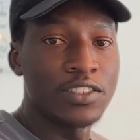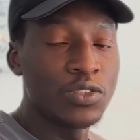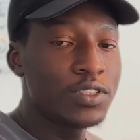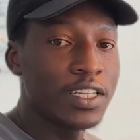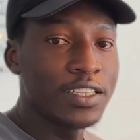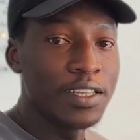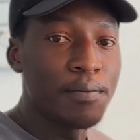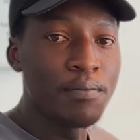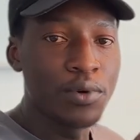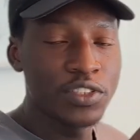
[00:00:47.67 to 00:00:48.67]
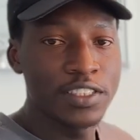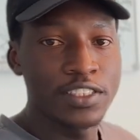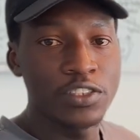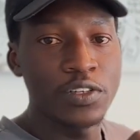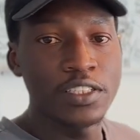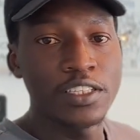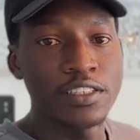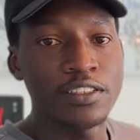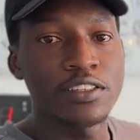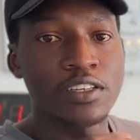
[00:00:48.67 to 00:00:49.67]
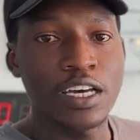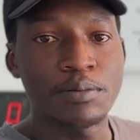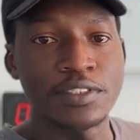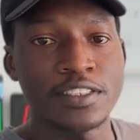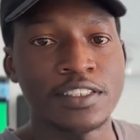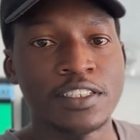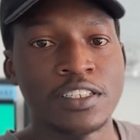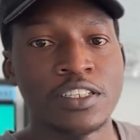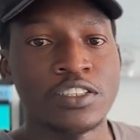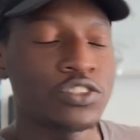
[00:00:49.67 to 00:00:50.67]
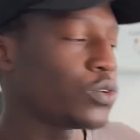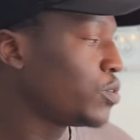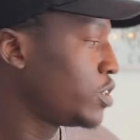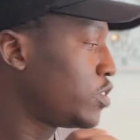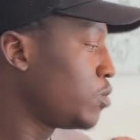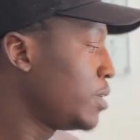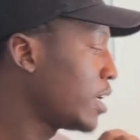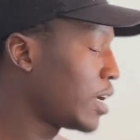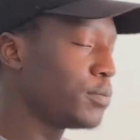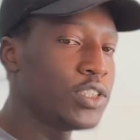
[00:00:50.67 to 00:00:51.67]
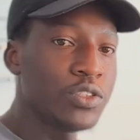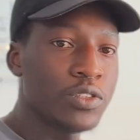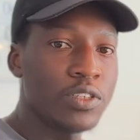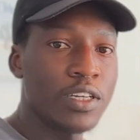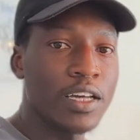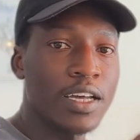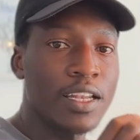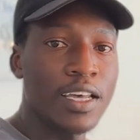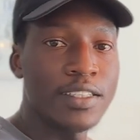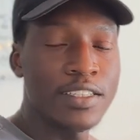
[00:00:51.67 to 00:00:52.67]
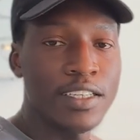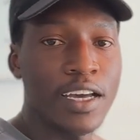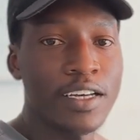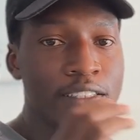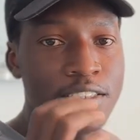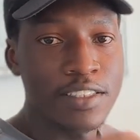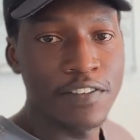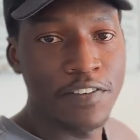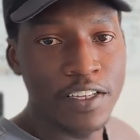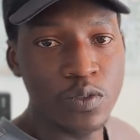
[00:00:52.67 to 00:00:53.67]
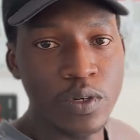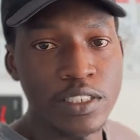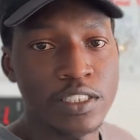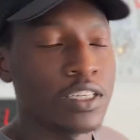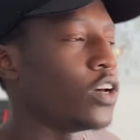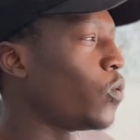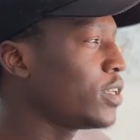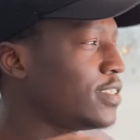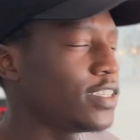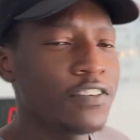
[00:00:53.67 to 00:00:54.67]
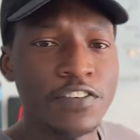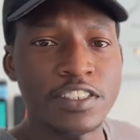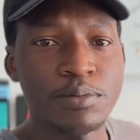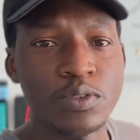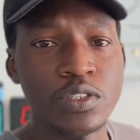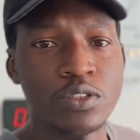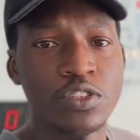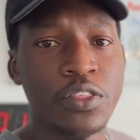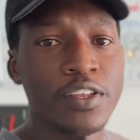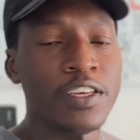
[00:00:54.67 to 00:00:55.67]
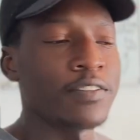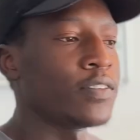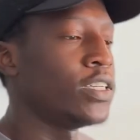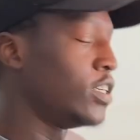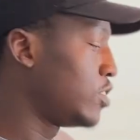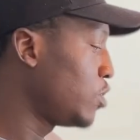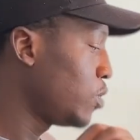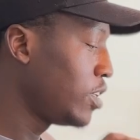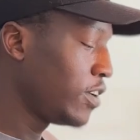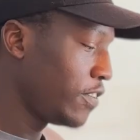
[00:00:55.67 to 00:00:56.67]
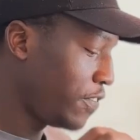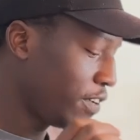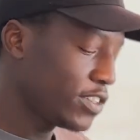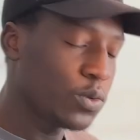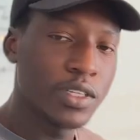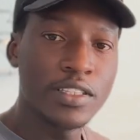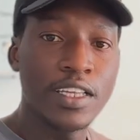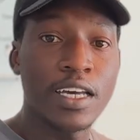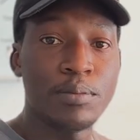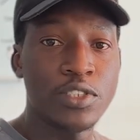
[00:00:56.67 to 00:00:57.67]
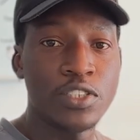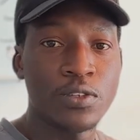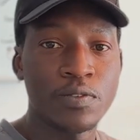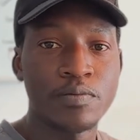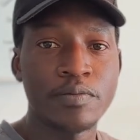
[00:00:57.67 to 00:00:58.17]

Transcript: Those are the most trending cups. So it will be the cappuccino, latte, and flat white. What's the difference between those three? So the first one, the cappuccino.